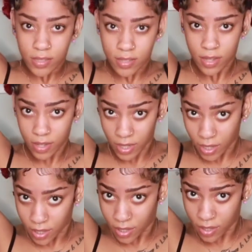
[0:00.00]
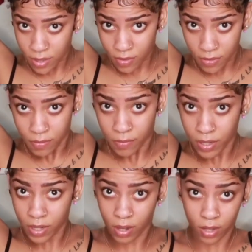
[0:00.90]
Tuck it in,
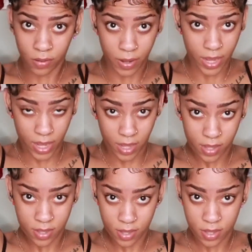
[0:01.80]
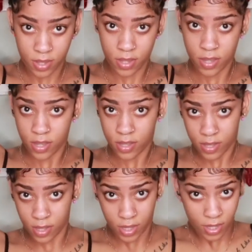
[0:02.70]
and all the way.
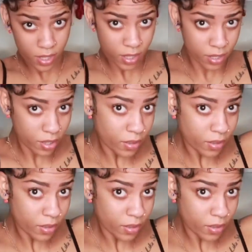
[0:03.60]
Tuck it in,